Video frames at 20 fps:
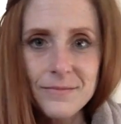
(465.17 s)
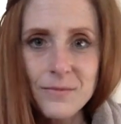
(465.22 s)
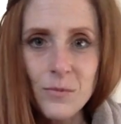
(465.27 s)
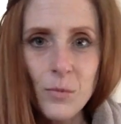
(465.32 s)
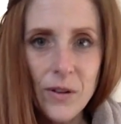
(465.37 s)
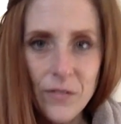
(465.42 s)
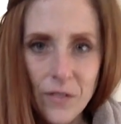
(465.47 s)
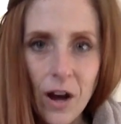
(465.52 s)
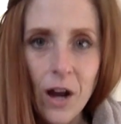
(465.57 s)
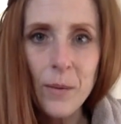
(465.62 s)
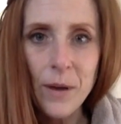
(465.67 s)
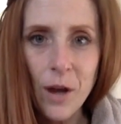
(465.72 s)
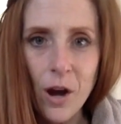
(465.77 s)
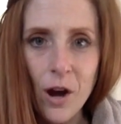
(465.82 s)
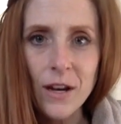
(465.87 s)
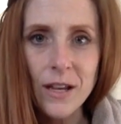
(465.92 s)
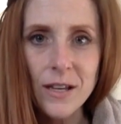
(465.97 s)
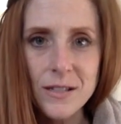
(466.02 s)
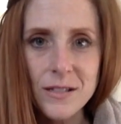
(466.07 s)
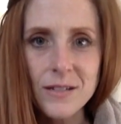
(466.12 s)
we've got to be
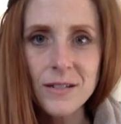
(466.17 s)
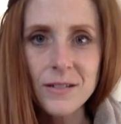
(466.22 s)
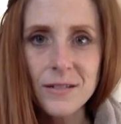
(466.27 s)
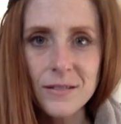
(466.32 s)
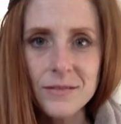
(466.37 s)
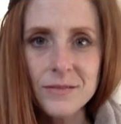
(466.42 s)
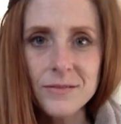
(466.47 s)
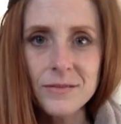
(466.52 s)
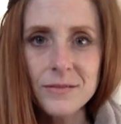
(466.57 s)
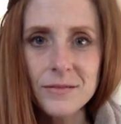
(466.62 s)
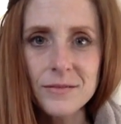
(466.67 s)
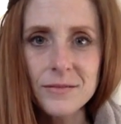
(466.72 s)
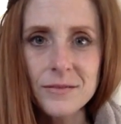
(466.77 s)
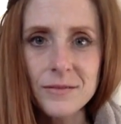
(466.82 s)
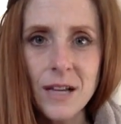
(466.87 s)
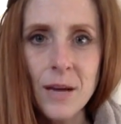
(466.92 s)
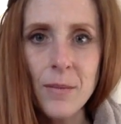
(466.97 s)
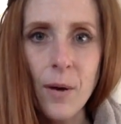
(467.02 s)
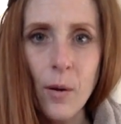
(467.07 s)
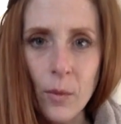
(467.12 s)
honest
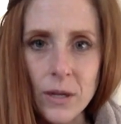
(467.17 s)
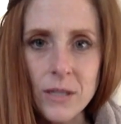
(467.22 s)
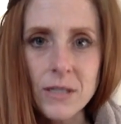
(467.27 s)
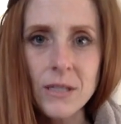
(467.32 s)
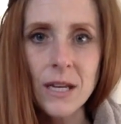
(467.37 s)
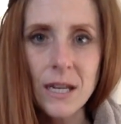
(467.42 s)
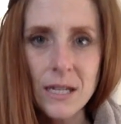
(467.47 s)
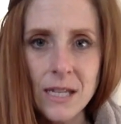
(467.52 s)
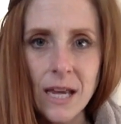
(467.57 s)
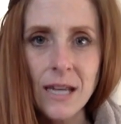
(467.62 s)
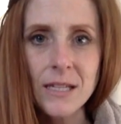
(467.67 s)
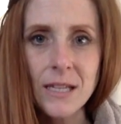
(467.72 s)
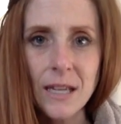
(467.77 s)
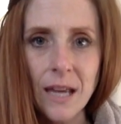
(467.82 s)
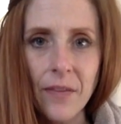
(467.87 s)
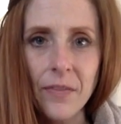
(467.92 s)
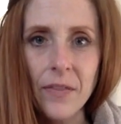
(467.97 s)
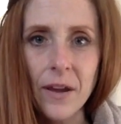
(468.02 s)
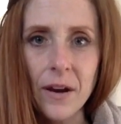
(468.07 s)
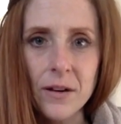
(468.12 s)
about what it's going to take to
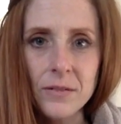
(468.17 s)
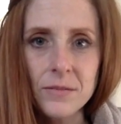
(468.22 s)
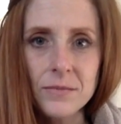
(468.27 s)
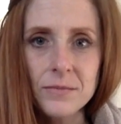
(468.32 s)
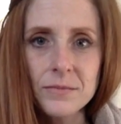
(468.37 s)
get there.